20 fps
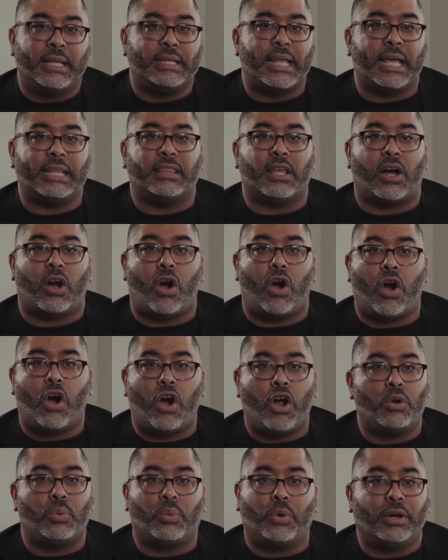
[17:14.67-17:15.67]
that the
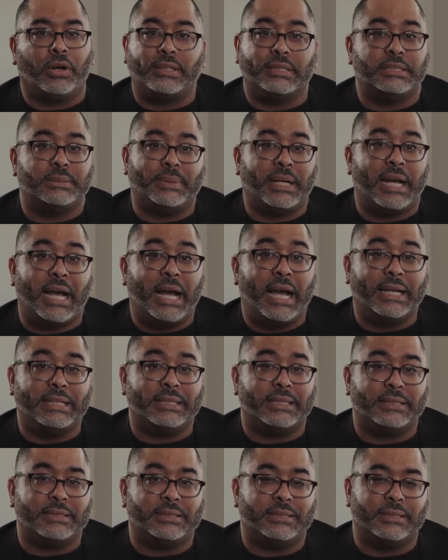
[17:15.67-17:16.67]
hard work is
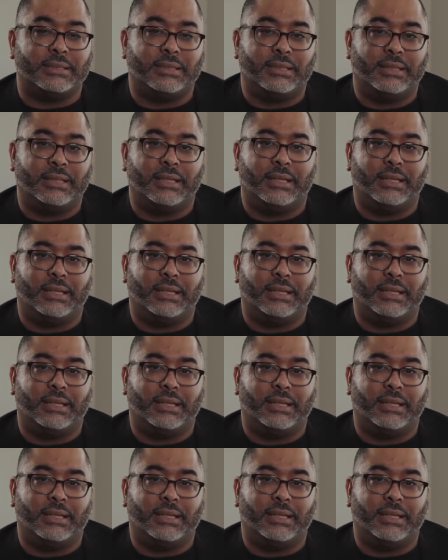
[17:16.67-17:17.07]
behind us.